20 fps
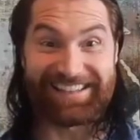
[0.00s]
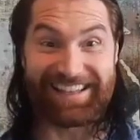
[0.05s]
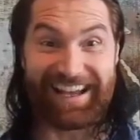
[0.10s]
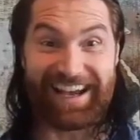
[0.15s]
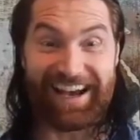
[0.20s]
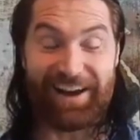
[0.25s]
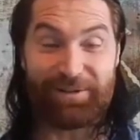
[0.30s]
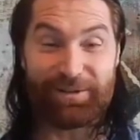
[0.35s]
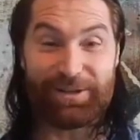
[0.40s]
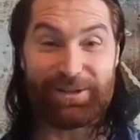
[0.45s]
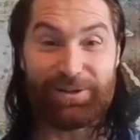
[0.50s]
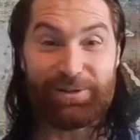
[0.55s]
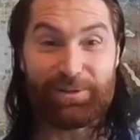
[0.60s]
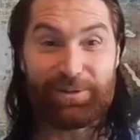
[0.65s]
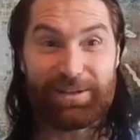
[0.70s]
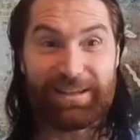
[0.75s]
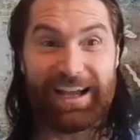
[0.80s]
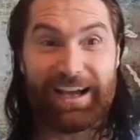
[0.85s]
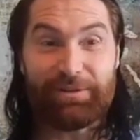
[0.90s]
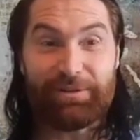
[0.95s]
How did you
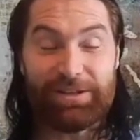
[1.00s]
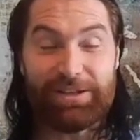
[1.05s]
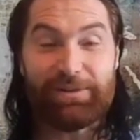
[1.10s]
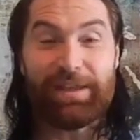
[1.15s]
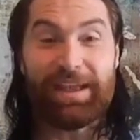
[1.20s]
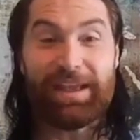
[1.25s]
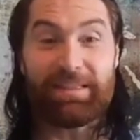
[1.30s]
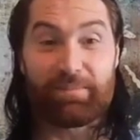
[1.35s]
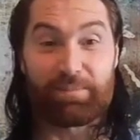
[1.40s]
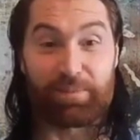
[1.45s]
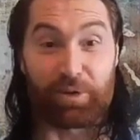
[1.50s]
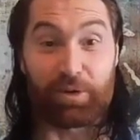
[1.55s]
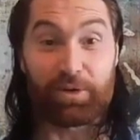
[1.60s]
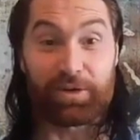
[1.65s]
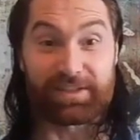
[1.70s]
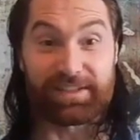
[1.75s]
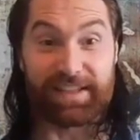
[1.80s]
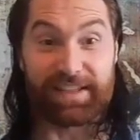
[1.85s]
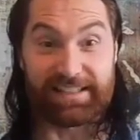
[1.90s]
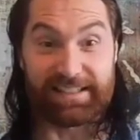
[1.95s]
get the
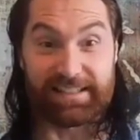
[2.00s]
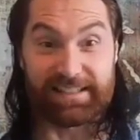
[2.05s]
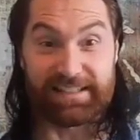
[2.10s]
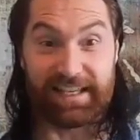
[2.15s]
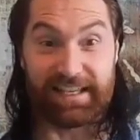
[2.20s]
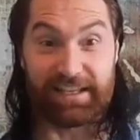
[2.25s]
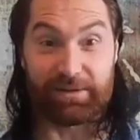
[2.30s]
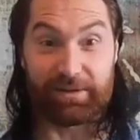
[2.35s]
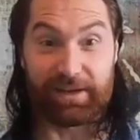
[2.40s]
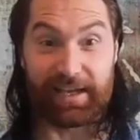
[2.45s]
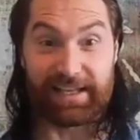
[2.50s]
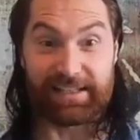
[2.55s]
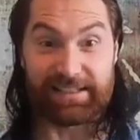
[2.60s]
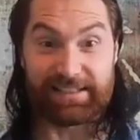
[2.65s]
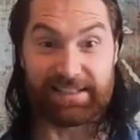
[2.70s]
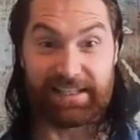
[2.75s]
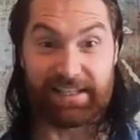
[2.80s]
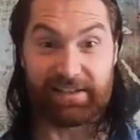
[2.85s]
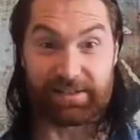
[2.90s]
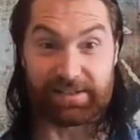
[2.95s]
brokers there to take you guys
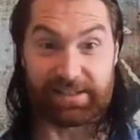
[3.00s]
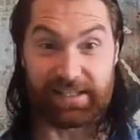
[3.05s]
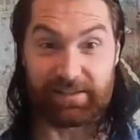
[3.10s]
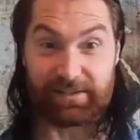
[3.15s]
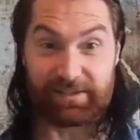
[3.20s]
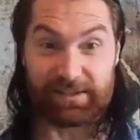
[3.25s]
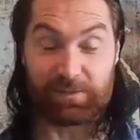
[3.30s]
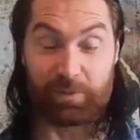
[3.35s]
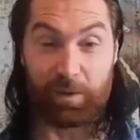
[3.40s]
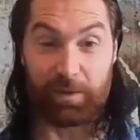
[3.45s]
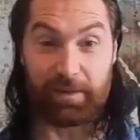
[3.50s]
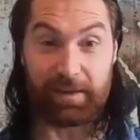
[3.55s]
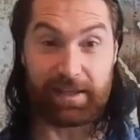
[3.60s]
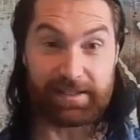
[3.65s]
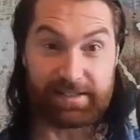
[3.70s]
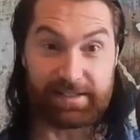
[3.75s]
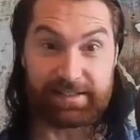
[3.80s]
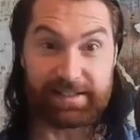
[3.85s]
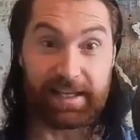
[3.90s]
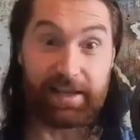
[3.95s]
seriously? Because it's one thing
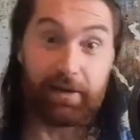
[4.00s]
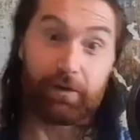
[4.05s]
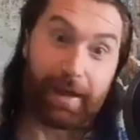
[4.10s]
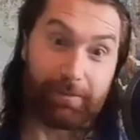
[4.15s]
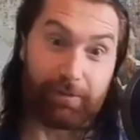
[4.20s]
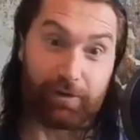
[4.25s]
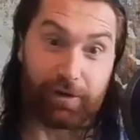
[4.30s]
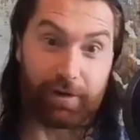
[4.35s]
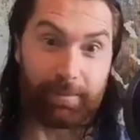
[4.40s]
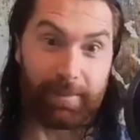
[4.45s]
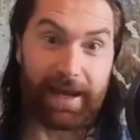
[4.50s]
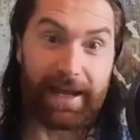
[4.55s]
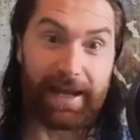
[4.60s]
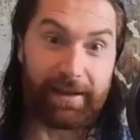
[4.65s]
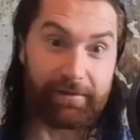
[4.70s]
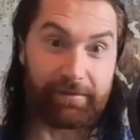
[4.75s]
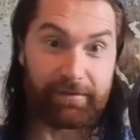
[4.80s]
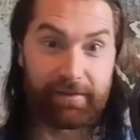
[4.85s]
to say, okay, I'm going to buy a